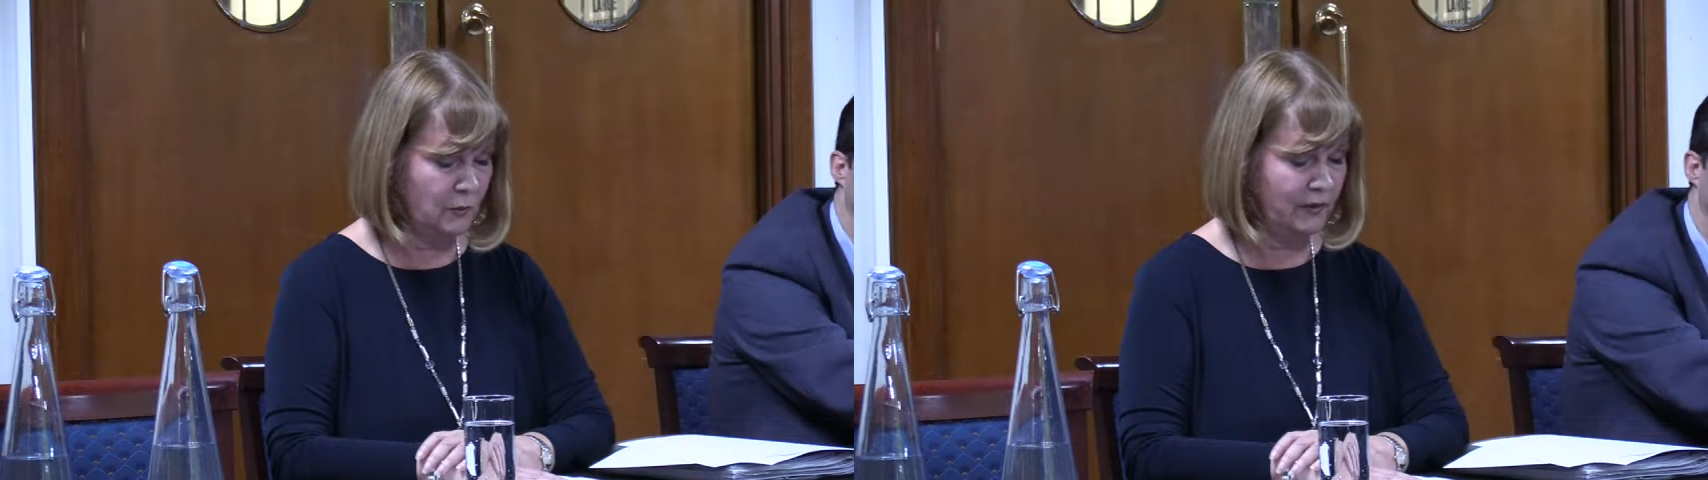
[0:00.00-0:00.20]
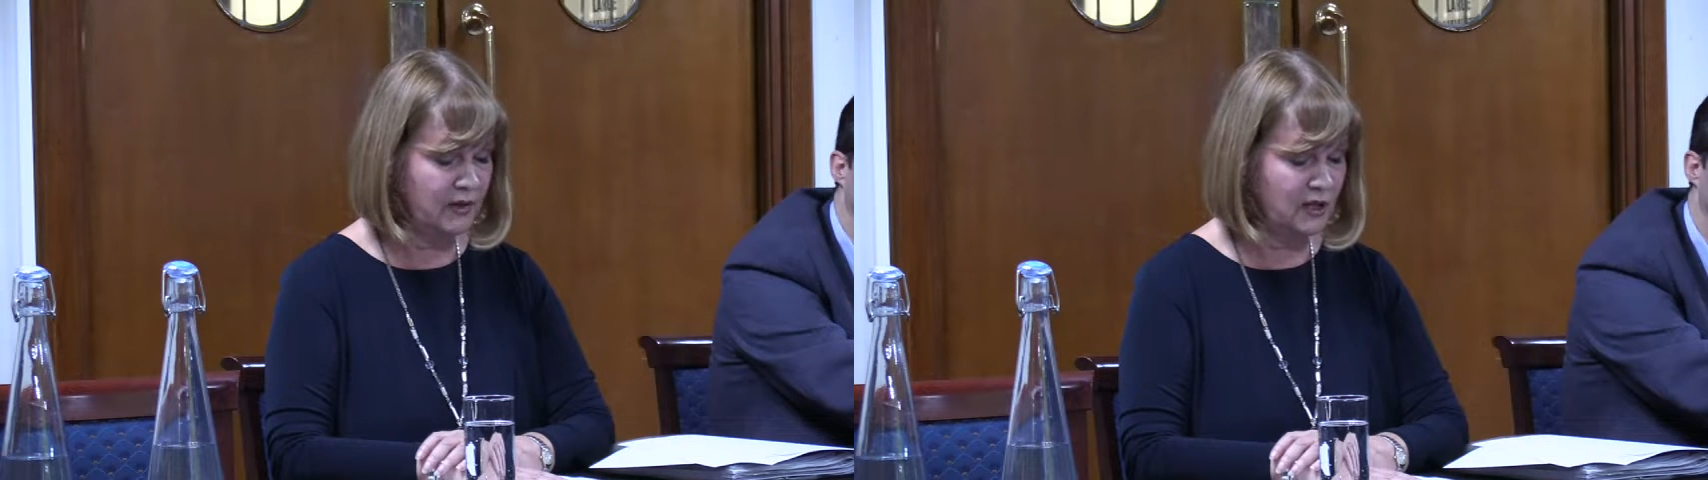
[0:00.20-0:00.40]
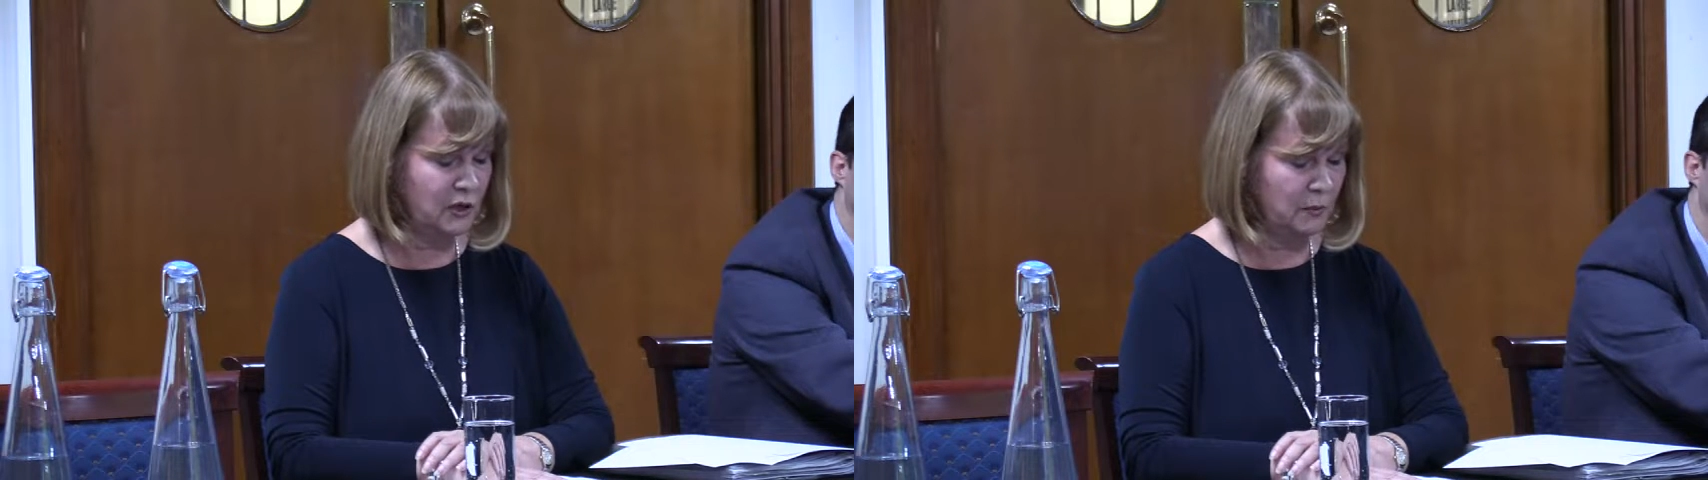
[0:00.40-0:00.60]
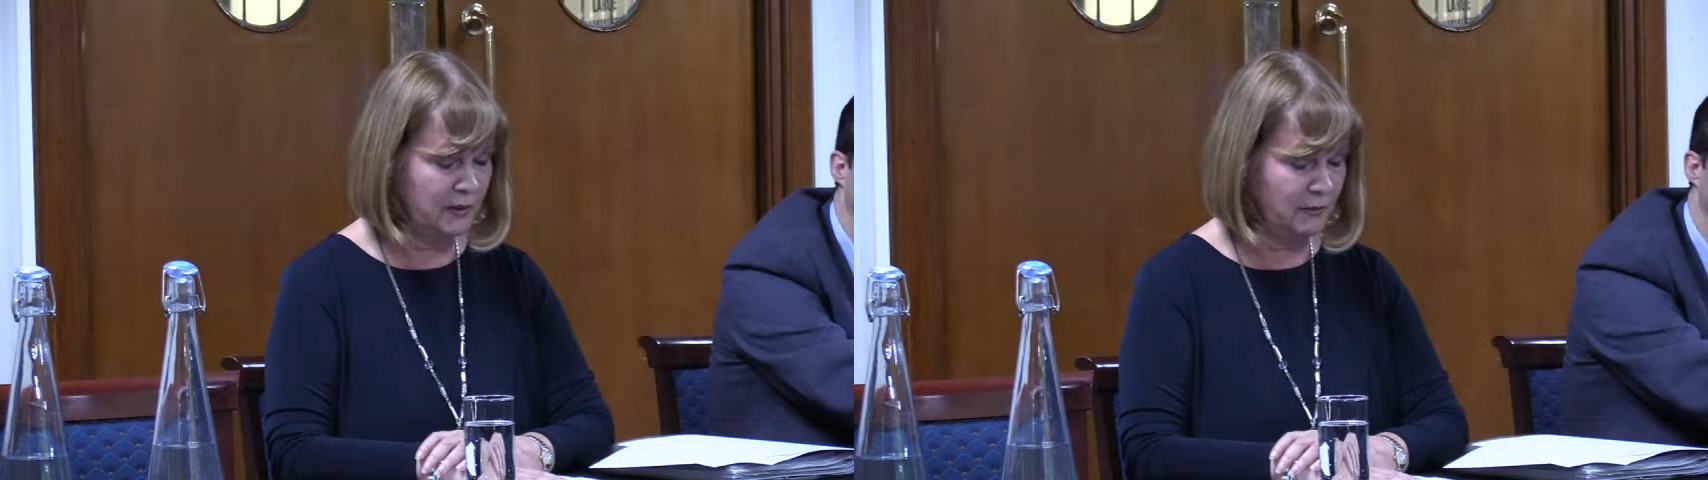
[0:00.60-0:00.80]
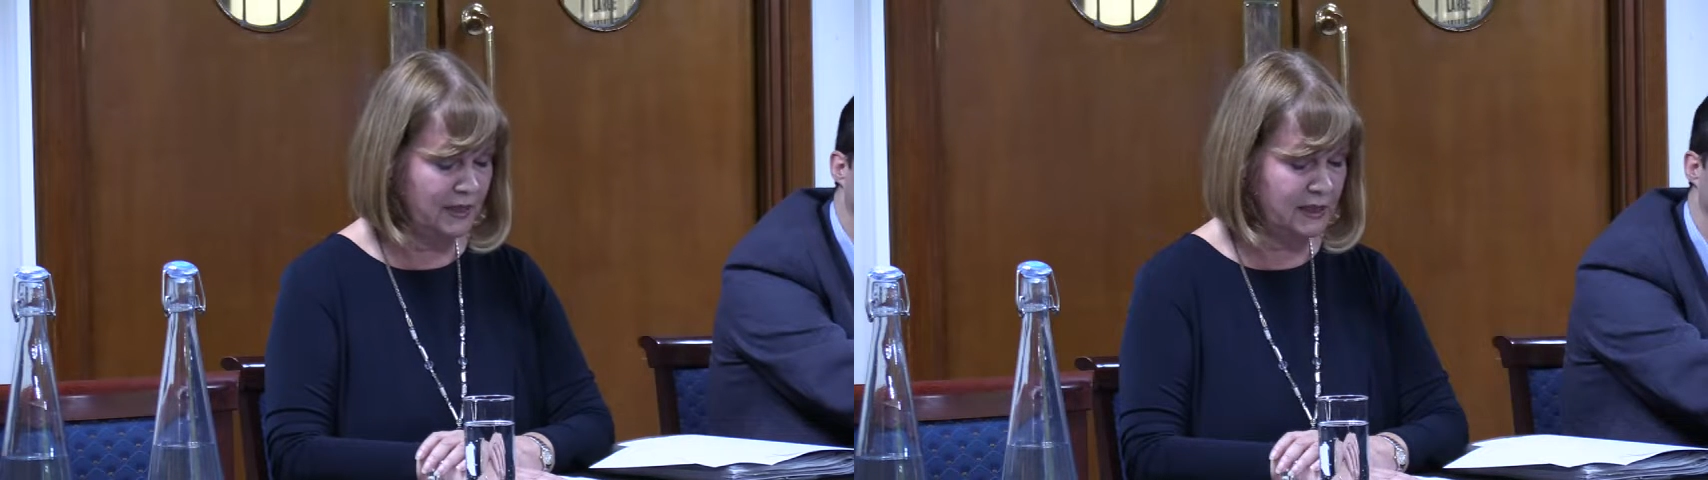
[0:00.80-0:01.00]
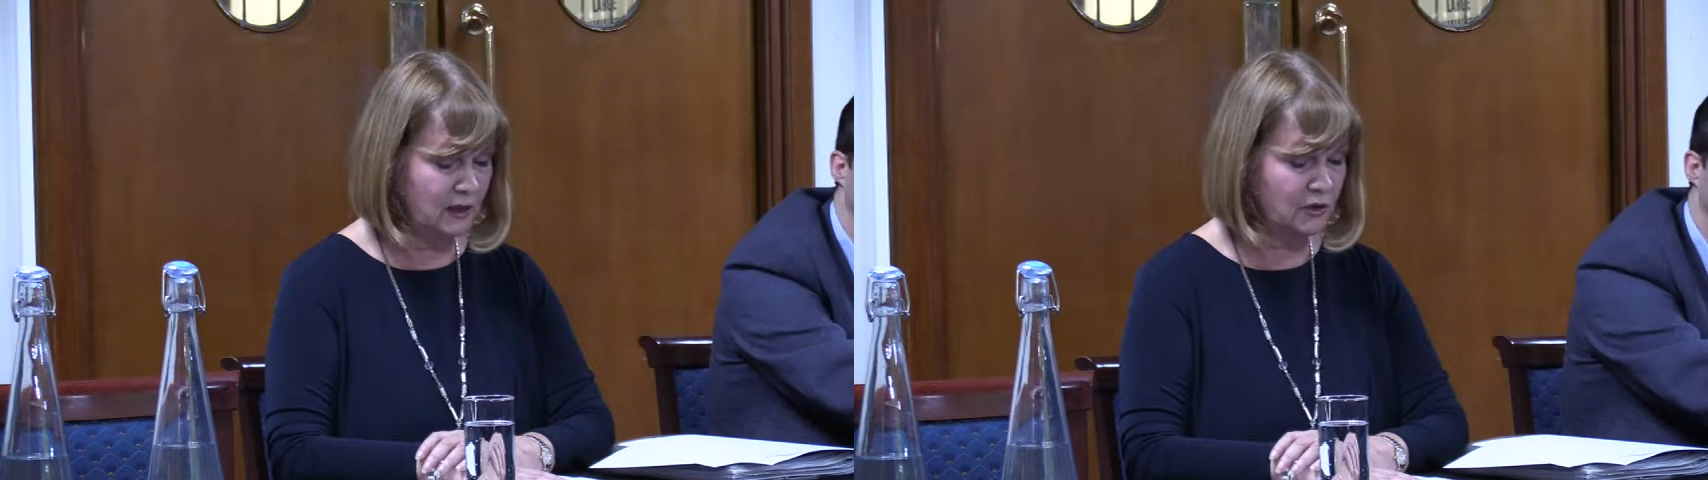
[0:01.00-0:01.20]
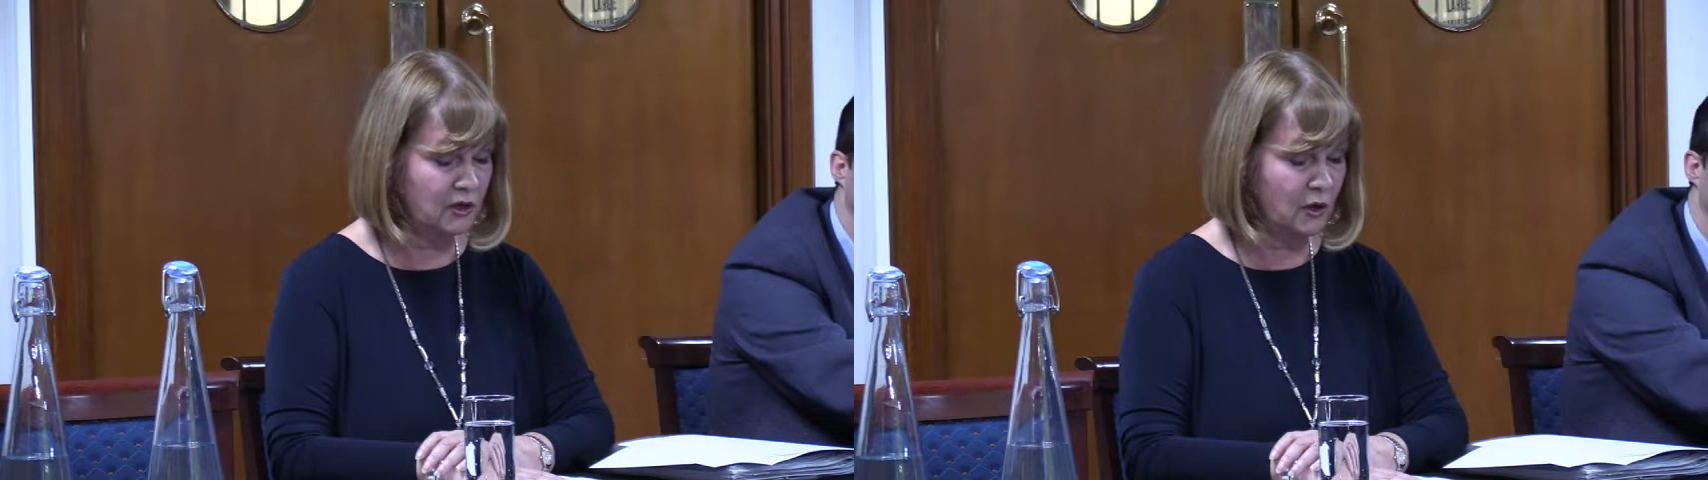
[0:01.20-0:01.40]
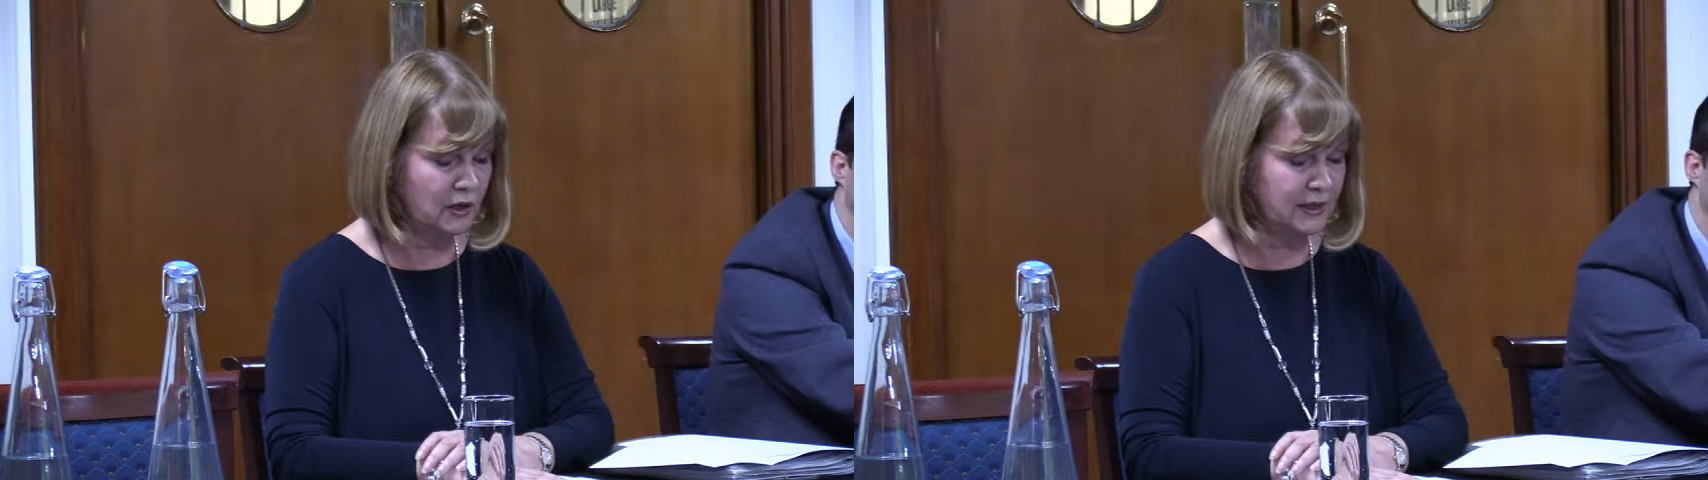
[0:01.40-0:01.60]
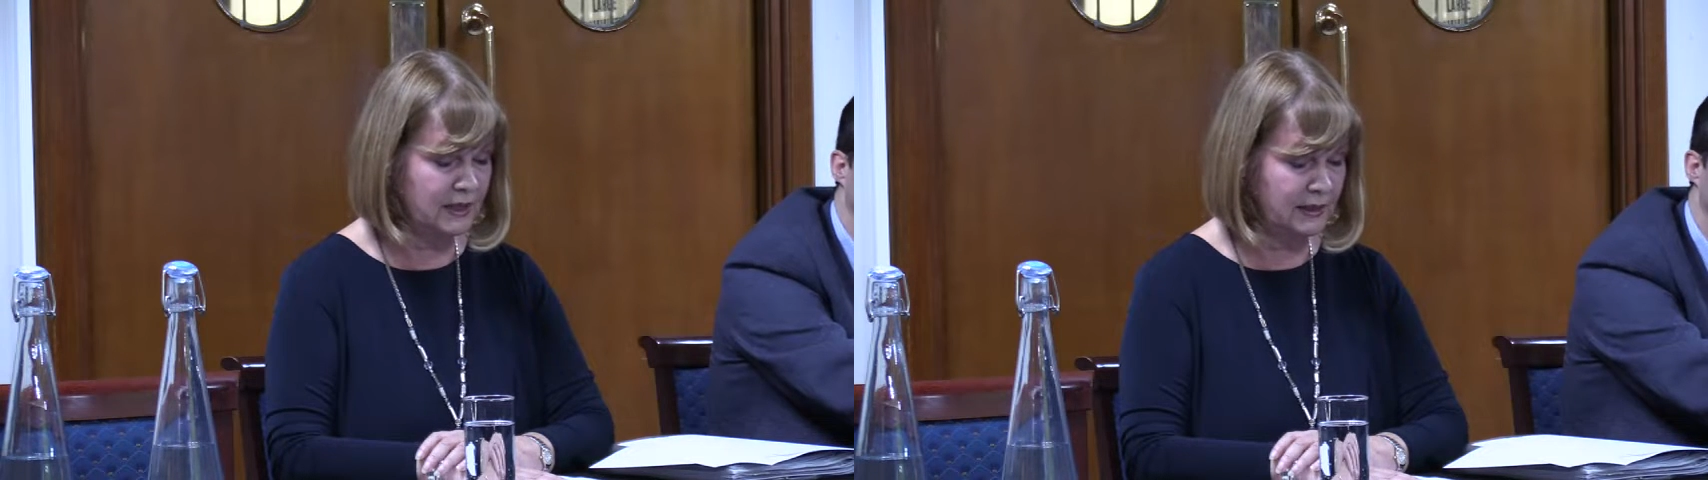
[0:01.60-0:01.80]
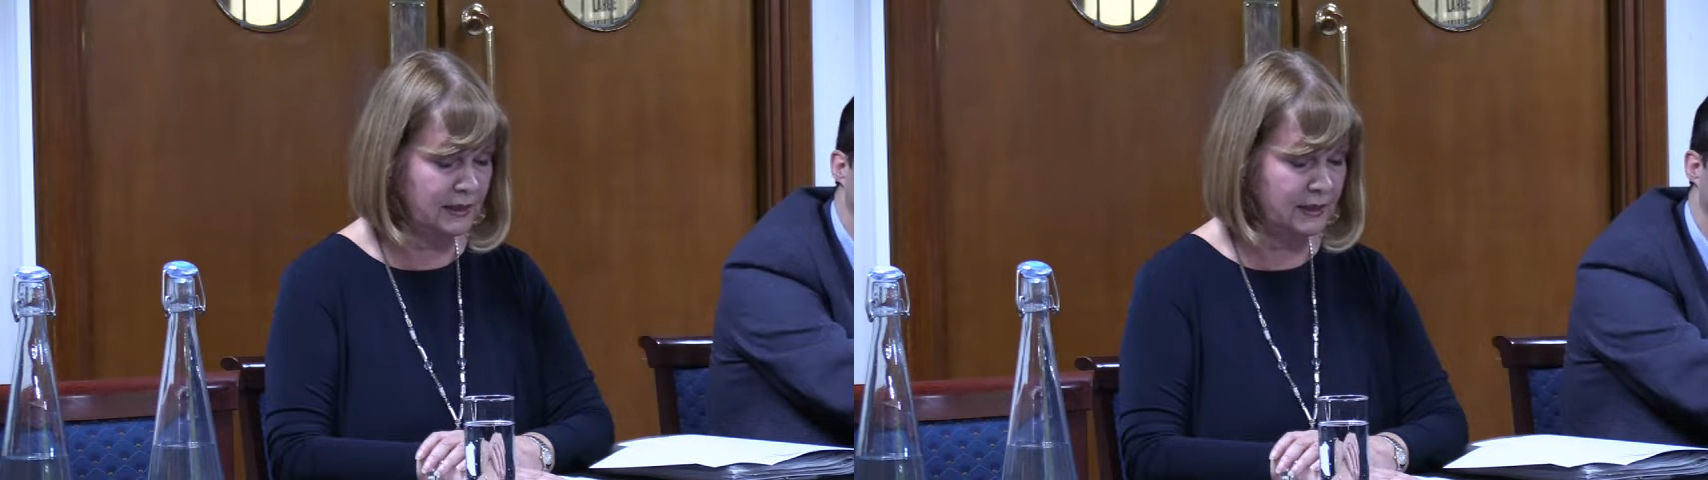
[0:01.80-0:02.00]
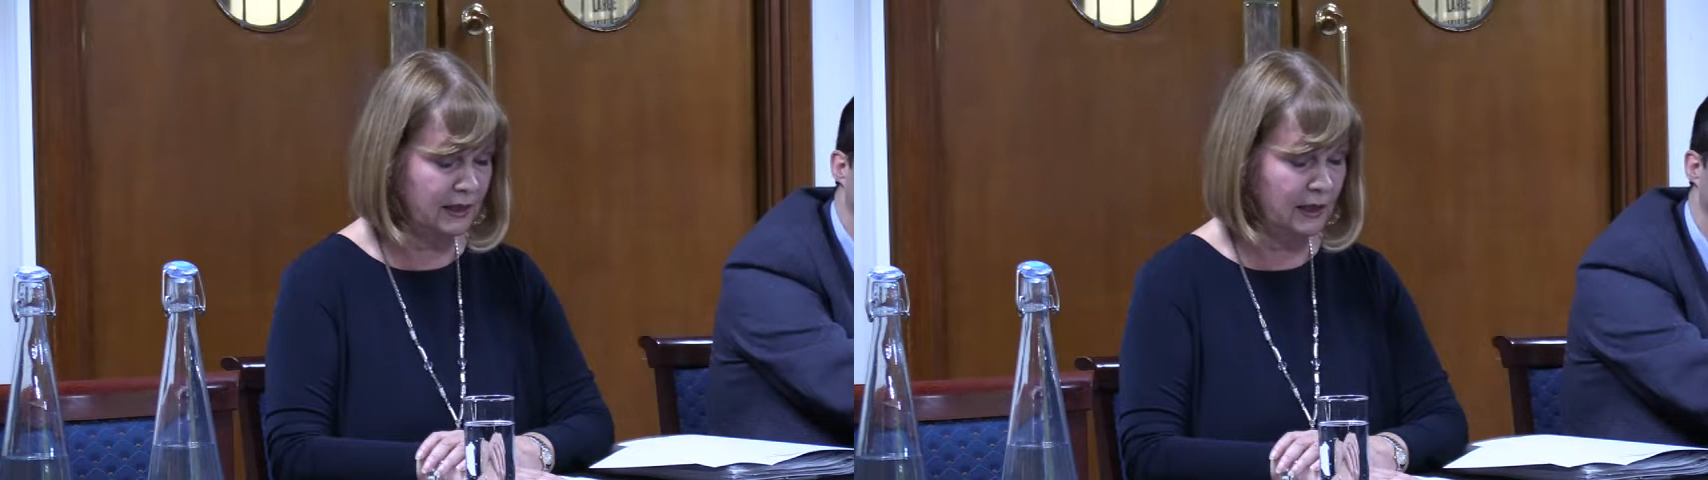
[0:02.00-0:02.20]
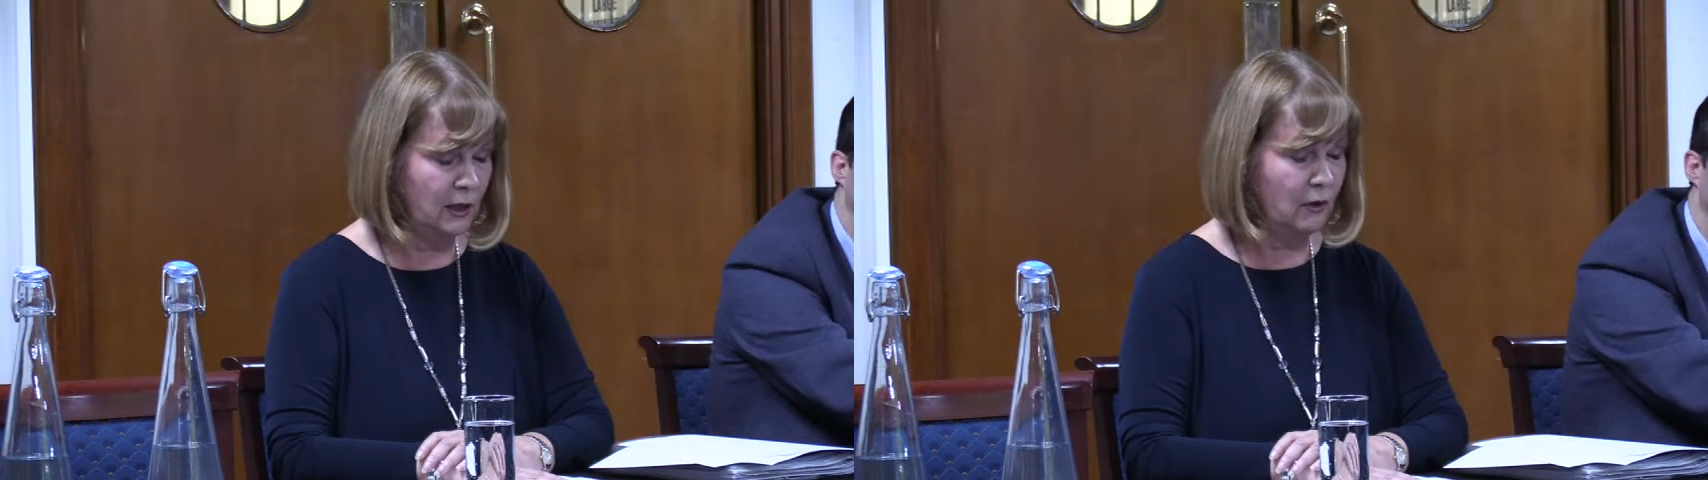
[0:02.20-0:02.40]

when the Subcommittee on Toxicity